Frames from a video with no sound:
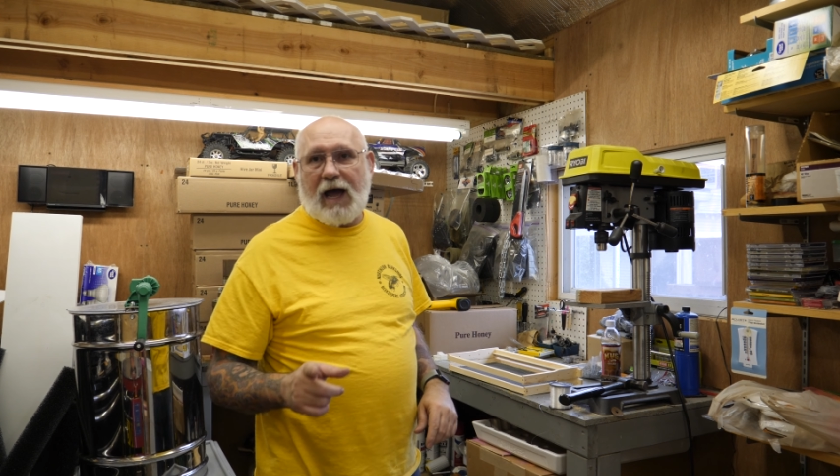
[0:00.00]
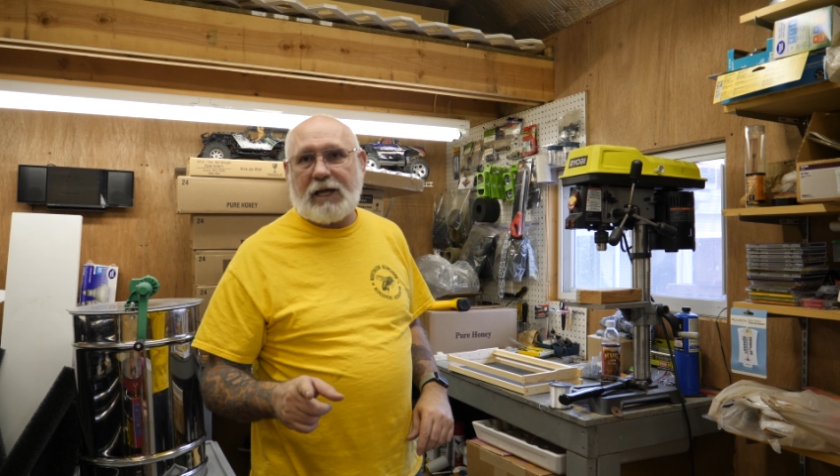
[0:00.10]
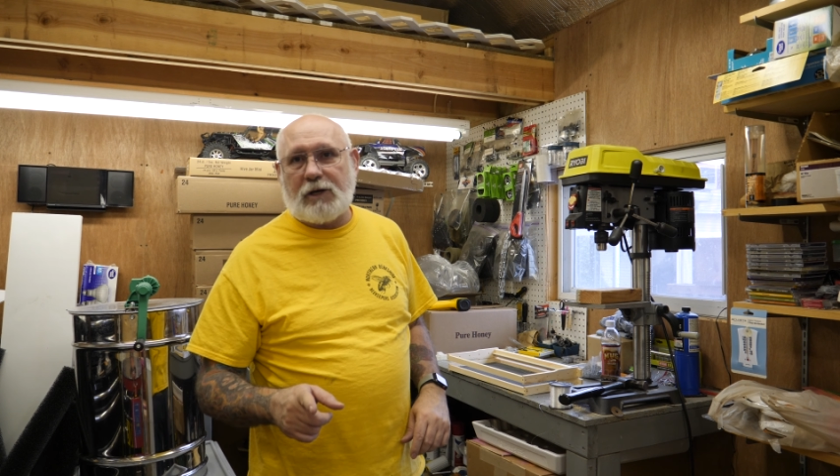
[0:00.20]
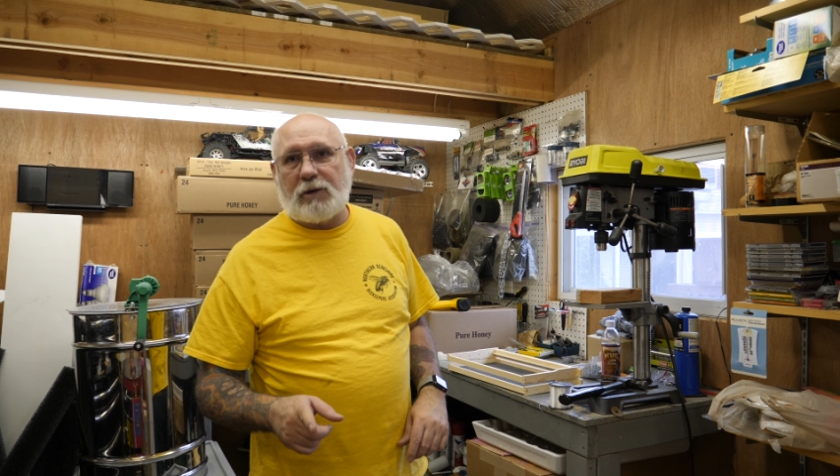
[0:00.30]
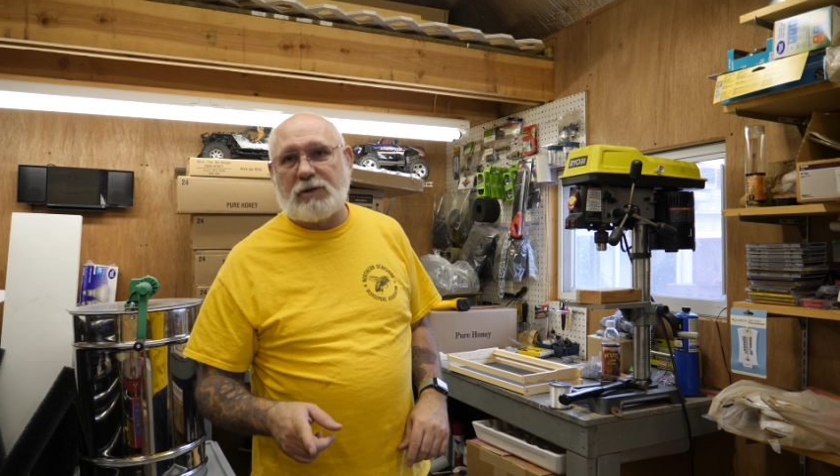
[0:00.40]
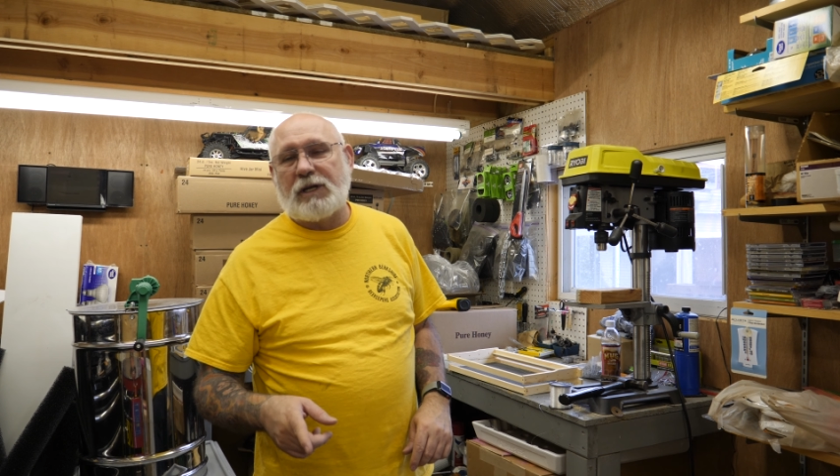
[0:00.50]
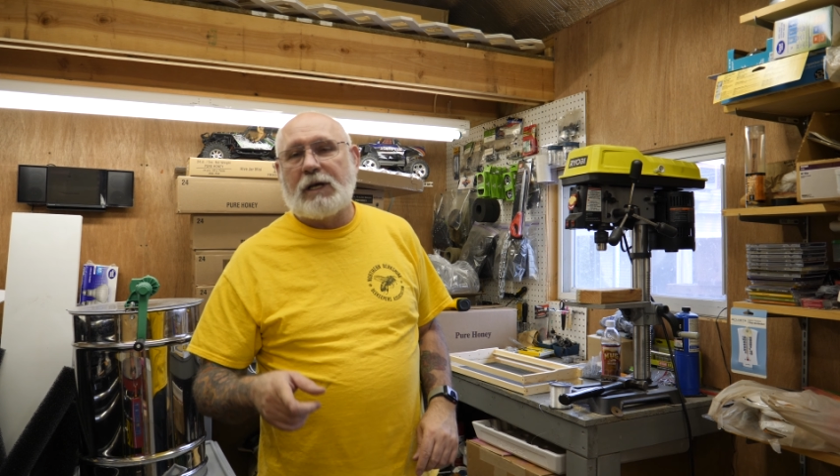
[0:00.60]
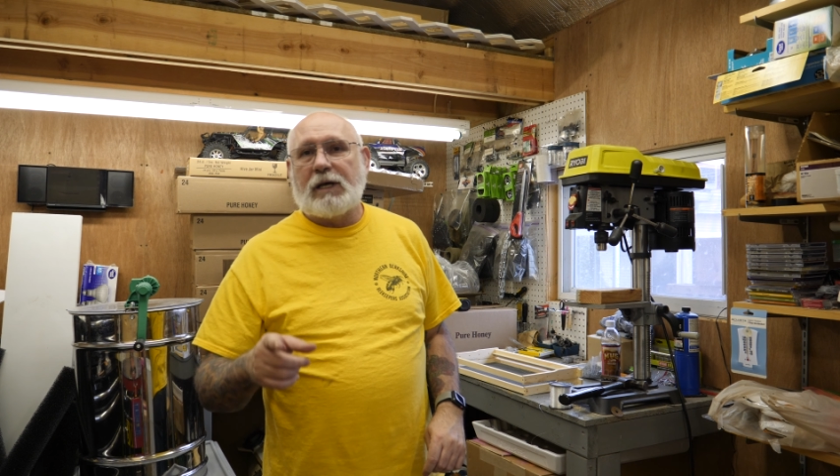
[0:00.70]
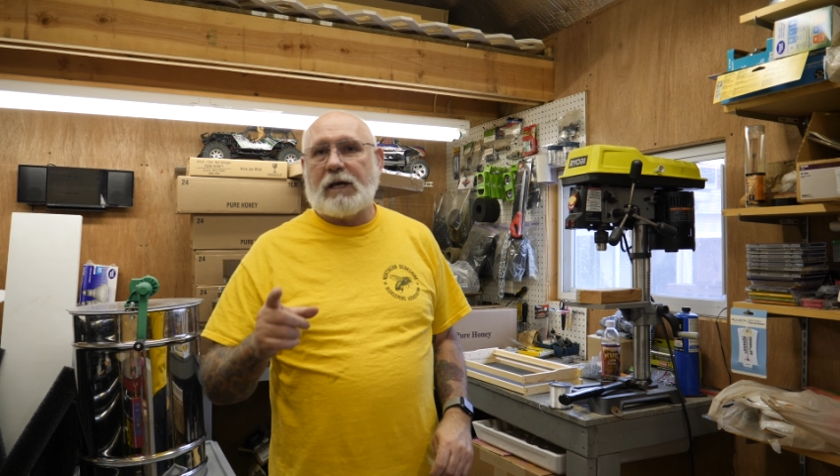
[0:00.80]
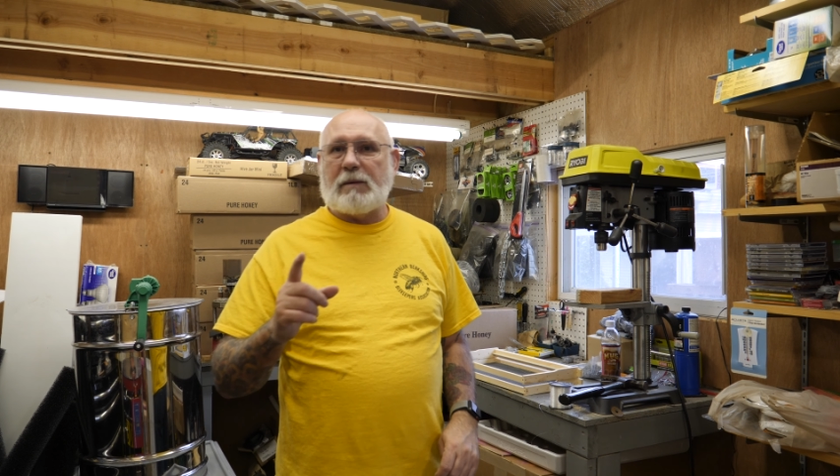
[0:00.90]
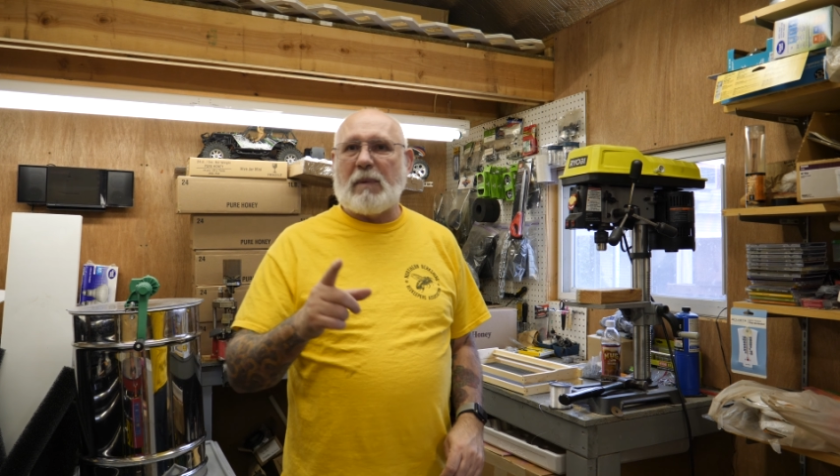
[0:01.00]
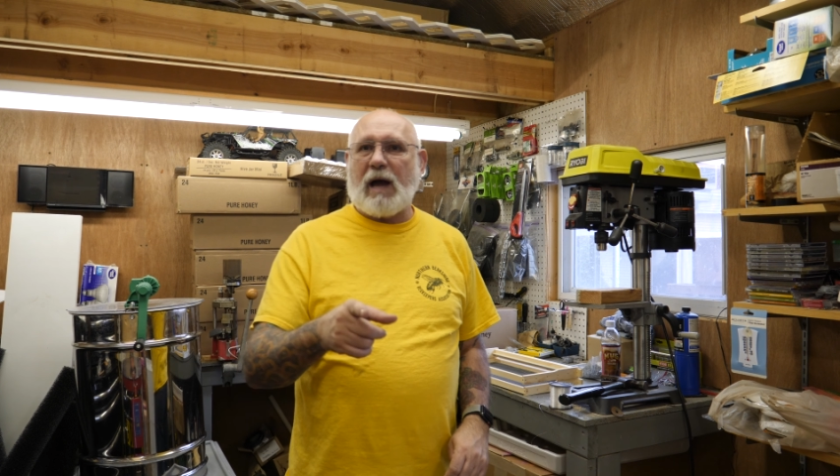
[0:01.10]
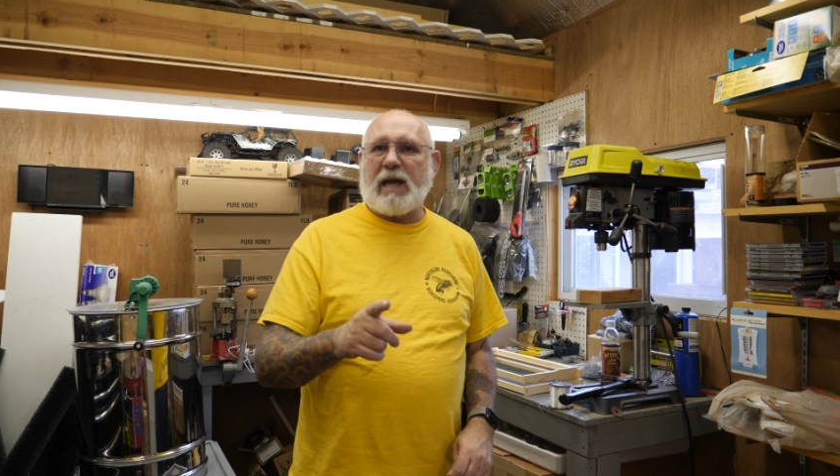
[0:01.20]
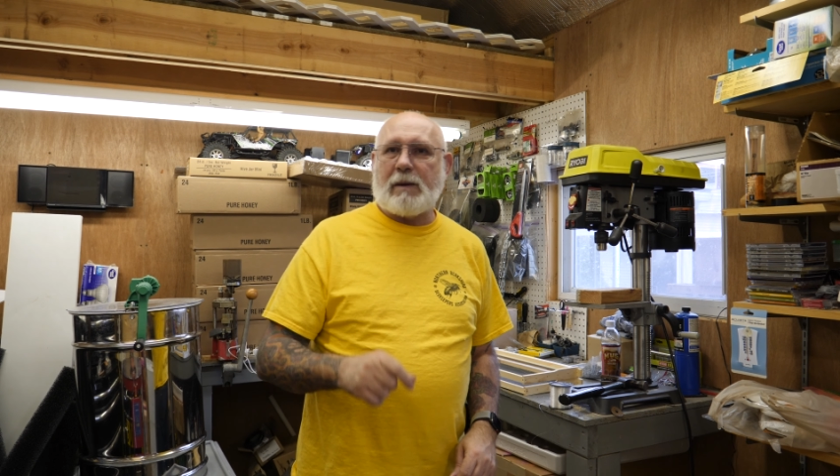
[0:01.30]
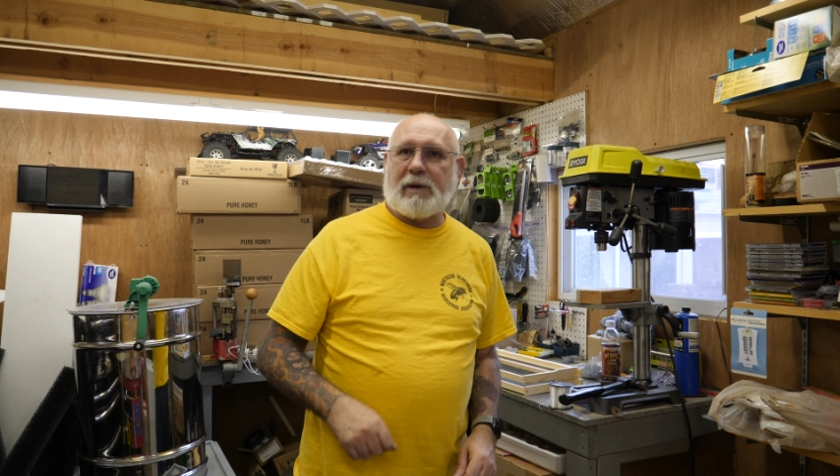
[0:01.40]
I use in
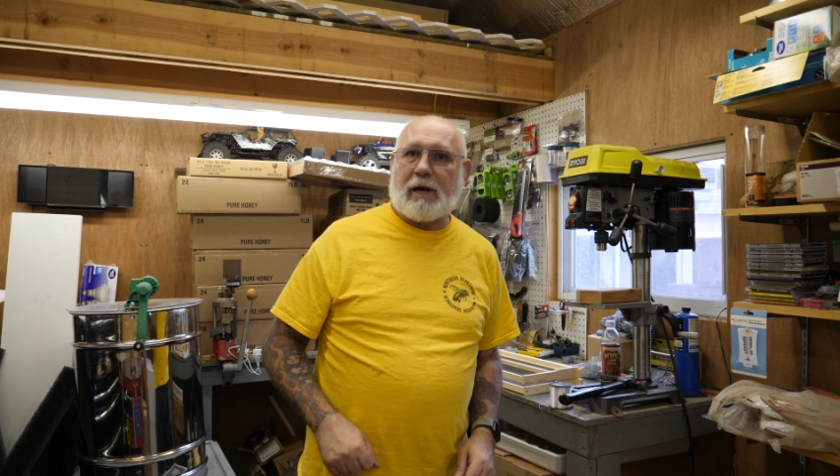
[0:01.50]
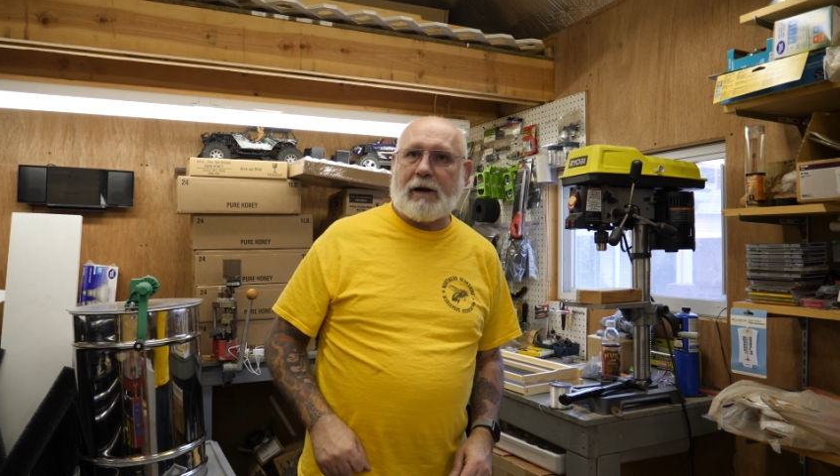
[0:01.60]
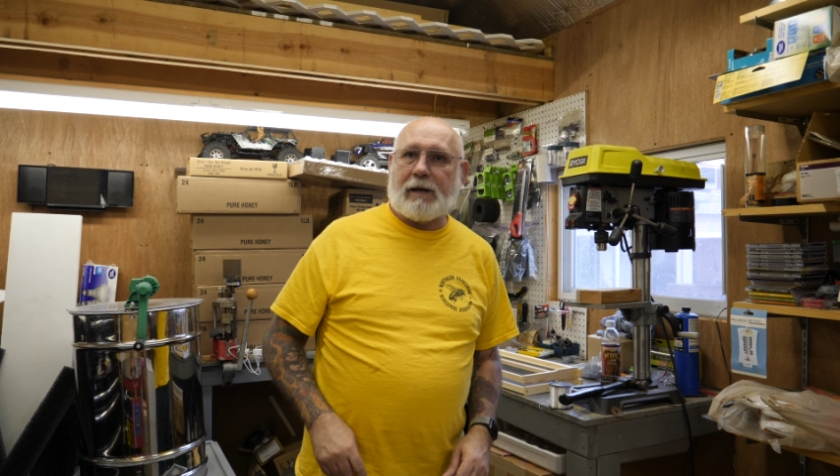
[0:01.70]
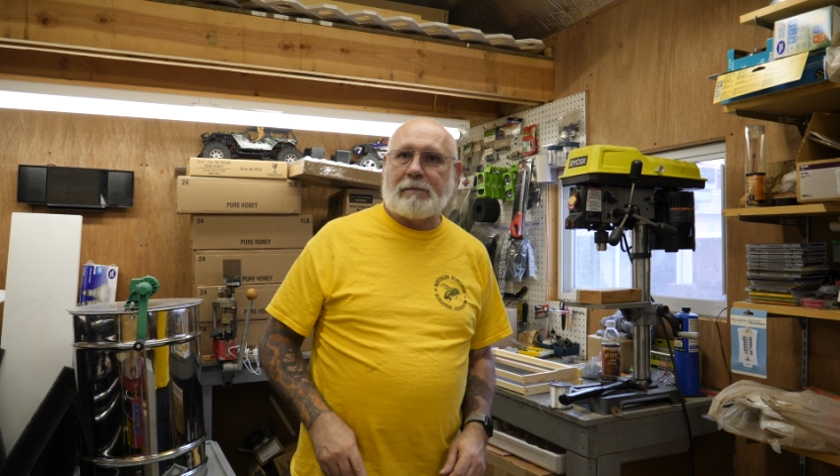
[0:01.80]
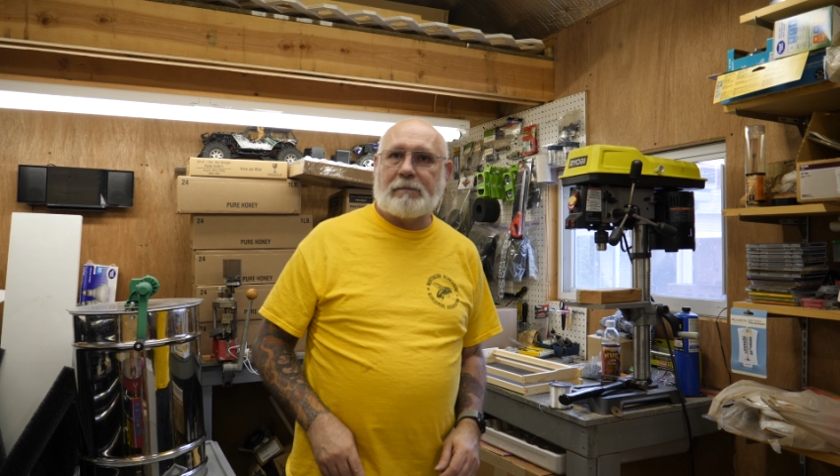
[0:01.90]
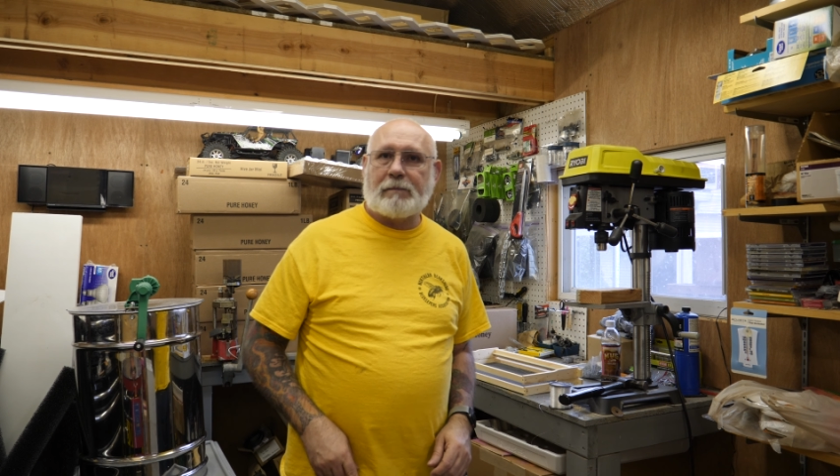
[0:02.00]
my apiary.